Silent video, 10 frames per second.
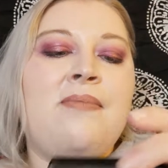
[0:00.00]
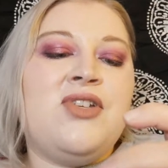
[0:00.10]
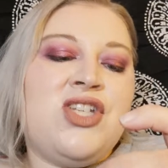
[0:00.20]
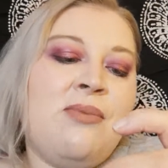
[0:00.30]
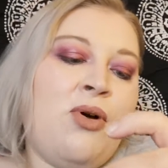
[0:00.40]

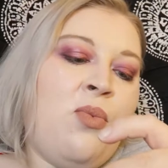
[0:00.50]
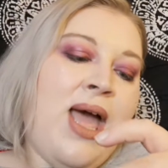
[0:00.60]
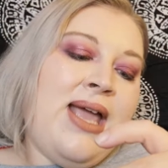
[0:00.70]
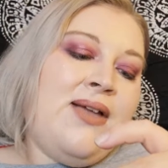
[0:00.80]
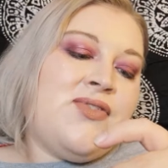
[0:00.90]
Shimmer
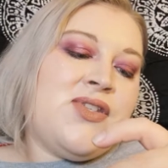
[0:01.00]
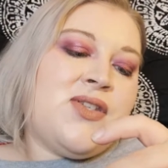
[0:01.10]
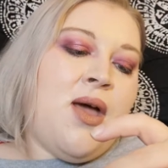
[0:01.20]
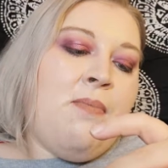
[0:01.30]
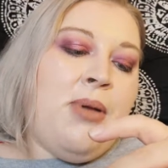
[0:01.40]

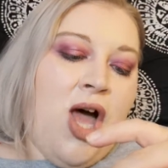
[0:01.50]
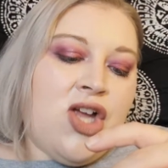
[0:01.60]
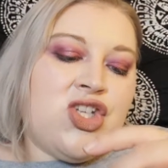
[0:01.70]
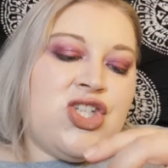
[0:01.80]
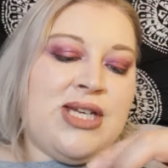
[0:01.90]
Waves
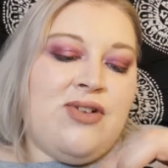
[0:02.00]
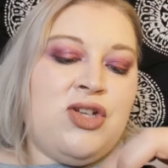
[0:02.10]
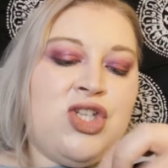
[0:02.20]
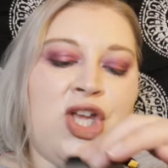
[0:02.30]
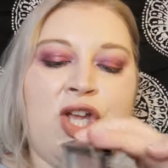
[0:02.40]
Blush
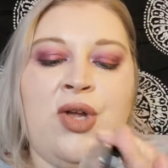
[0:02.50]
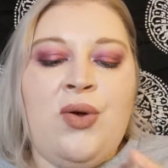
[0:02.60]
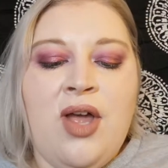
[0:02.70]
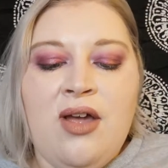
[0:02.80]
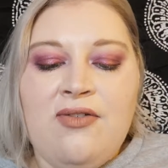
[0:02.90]

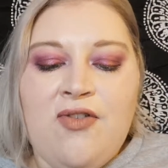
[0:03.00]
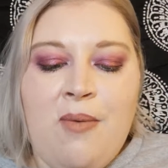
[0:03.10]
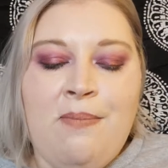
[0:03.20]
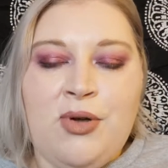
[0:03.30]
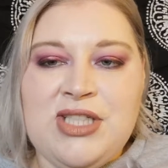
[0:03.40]
02
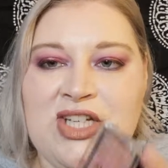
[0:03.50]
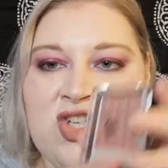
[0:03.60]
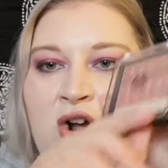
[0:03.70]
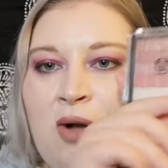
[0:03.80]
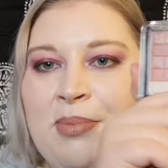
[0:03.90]
from Body
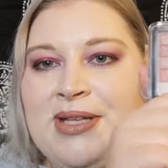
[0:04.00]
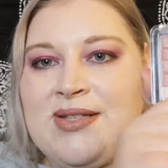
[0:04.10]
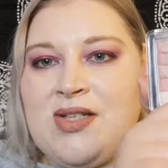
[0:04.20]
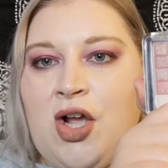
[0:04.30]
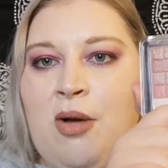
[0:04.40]
Shop. It's
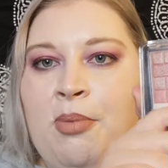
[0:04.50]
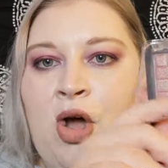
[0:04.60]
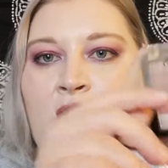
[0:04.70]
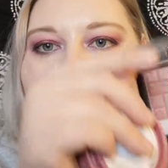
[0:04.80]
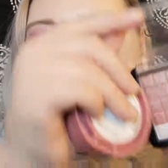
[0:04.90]
just like a
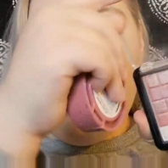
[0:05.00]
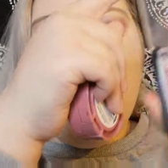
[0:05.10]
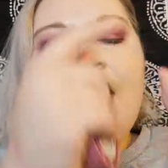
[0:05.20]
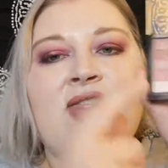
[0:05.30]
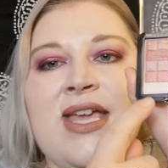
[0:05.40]
block.
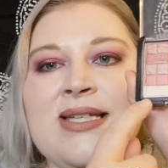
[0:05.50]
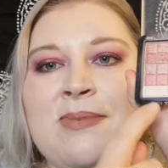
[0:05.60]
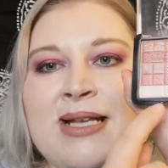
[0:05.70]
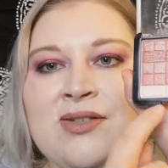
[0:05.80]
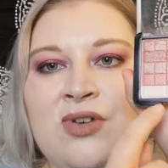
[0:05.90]
This
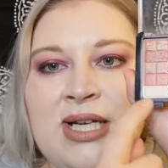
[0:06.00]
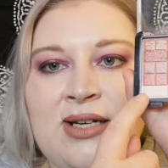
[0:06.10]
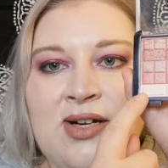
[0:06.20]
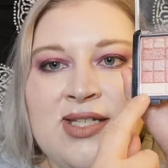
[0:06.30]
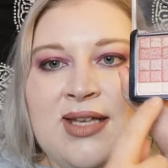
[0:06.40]
makes a really
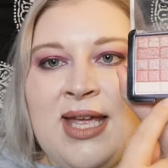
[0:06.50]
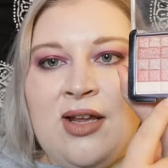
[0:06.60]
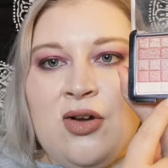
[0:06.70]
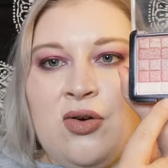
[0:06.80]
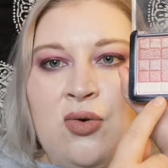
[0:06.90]
nice
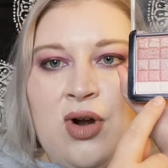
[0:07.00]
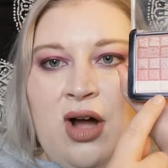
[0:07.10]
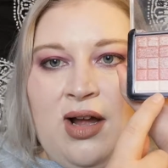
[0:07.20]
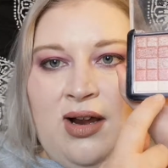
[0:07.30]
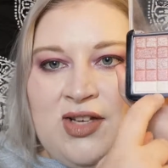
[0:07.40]
inner corner
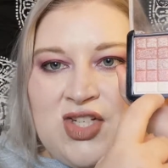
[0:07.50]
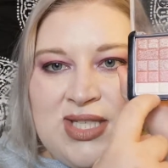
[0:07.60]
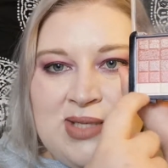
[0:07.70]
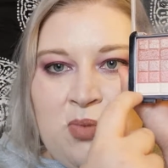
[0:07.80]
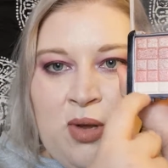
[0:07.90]
highlight, just
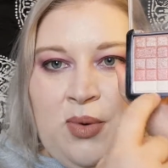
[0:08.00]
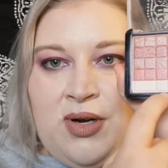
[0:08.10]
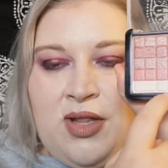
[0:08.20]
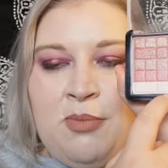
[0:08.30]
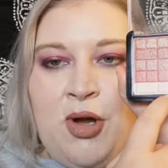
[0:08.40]
this white
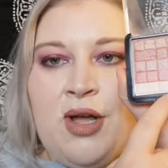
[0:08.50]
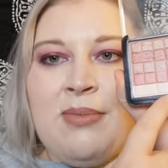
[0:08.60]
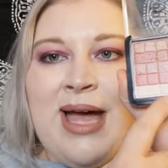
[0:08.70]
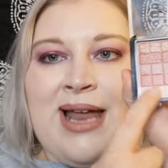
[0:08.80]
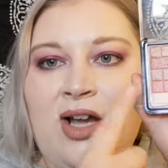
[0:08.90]
one at the
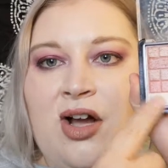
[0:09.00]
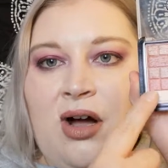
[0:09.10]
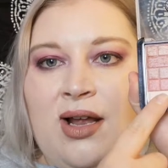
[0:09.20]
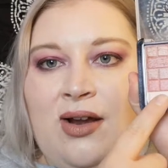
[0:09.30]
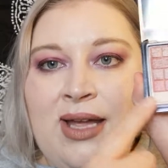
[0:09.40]
bottom, like a
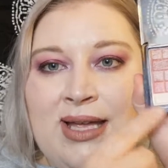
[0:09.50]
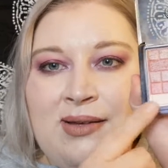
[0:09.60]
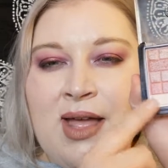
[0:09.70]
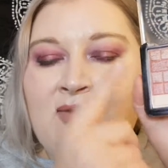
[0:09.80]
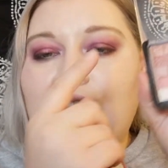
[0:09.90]
highlight.
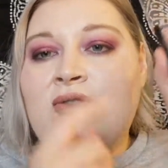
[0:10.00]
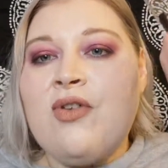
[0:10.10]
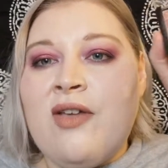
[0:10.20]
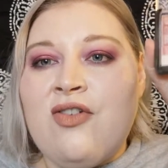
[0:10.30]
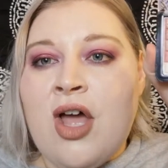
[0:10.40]
If
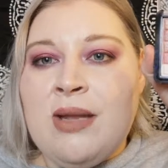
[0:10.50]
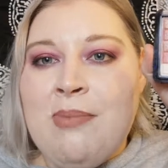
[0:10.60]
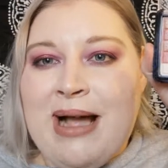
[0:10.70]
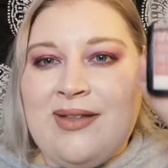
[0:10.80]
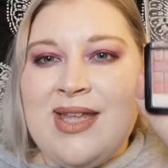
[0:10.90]
you're only
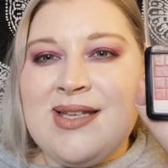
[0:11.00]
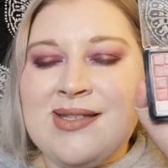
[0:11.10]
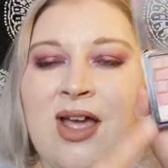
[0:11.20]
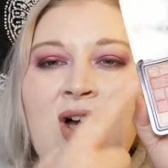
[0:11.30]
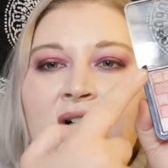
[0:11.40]
packing this,
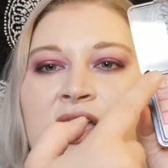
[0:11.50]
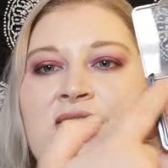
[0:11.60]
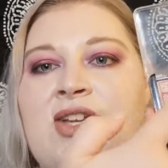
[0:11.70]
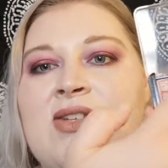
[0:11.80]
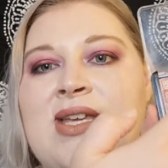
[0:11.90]
I
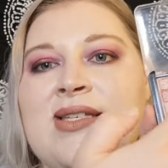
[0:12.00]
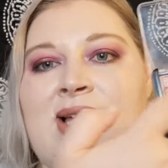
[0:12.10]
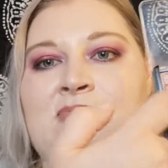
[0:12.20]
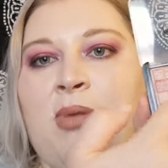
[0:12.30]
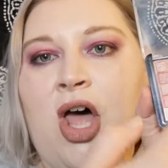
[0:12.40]
can use this
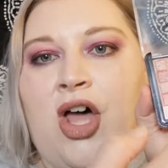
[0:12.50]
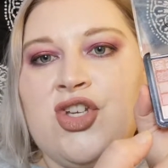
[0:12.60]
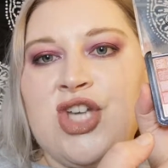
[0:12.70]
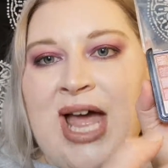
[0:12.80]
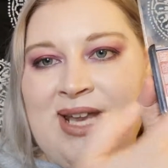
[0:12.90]
as
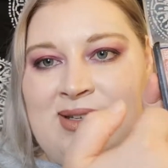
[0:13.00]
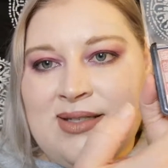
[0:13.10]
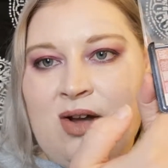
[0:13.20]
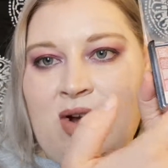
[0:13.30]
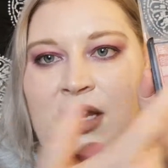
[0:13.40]
blush and
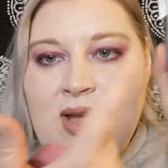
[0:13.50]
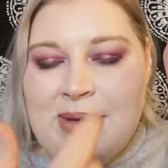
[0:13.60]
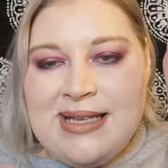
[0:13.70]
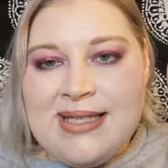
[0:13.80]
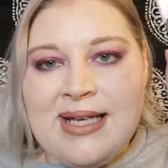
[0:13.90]
highlight
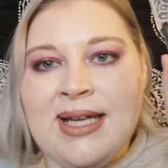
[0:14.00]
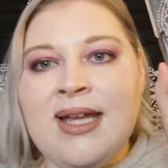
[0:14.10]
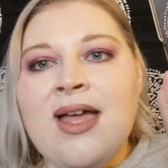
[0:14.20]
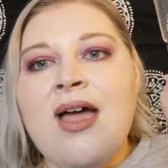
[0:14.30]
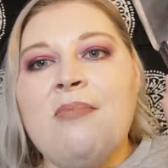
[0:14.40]

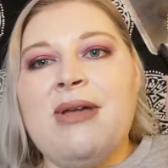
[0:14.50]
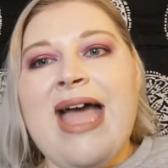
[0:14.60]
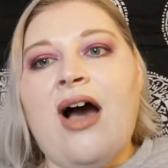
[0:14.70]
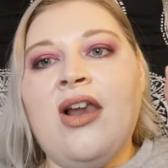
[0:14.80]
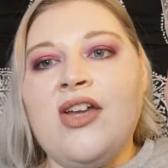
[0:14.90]
basically. But
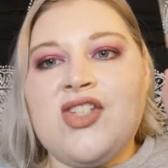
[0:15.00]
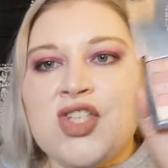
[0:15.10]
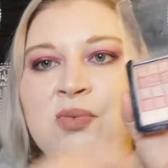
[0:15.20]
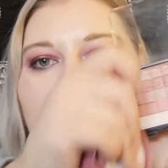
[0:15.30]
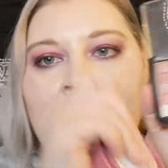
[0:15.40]
yeah, I like to
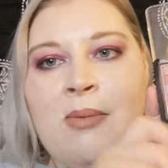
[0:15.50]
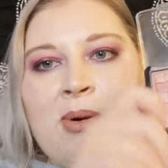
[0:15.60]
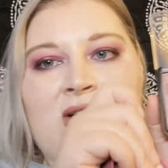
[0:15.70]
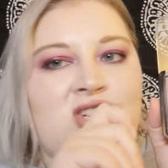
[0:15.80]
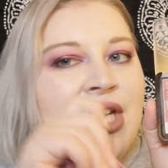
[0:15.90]
swirl my
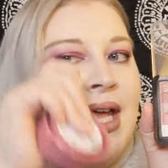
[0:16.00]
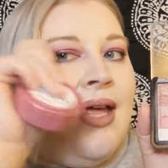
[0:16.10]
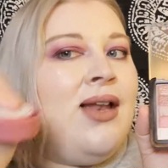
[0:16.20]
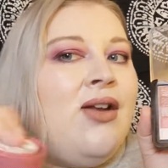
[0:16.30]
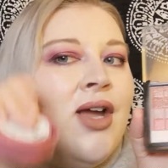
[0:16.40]
brush in
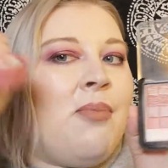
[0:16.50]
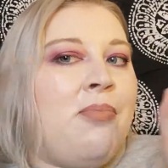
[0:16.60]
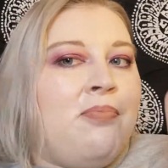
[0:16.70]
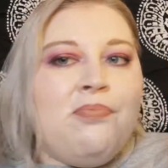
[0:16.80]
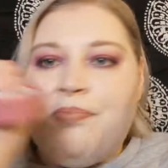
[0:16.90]
it and like
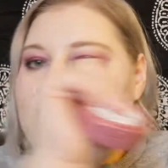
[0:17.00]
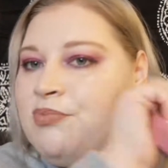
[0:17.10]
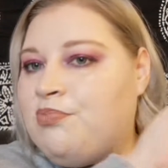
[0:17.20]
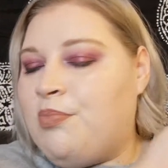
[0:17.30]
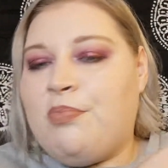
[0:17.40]

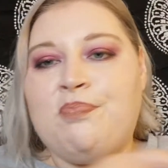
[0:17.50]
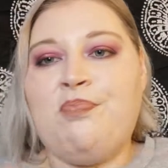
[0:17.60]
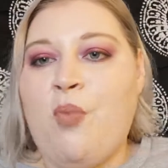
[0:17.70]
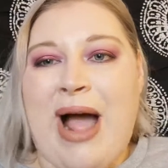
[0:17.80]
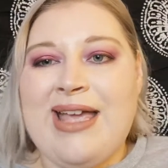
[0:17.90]

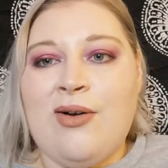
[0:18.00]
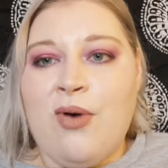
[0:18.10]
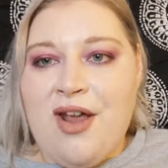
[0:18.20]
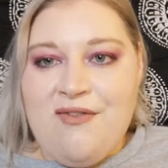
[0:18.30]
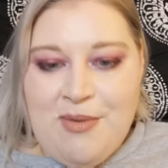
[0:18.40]
whack it
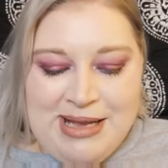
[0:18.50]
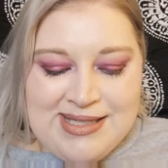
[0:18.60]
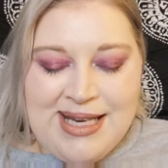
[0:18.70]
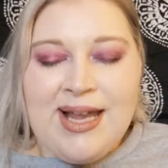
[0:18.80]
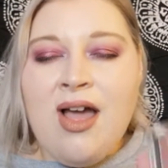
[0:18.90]
all over
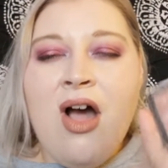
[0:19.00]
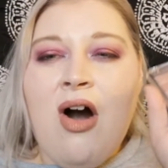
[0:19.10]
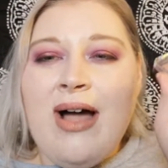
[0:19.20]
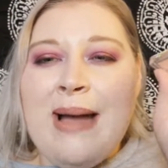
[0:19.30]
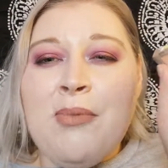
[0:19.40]
basically.
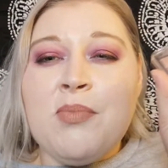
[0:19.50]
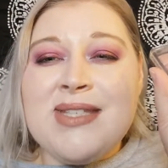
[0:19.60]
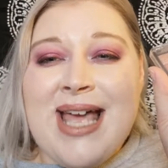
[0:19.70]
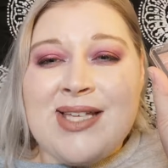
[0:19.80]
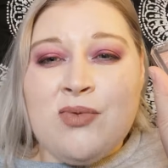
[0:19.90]
I am
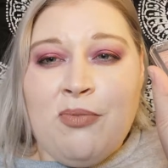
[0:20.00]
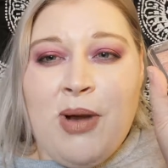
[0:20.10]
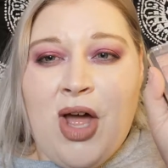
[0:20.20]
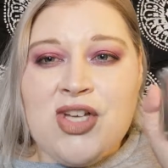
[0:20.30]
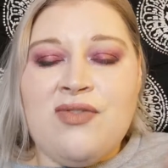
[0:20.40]
obsessed with blush.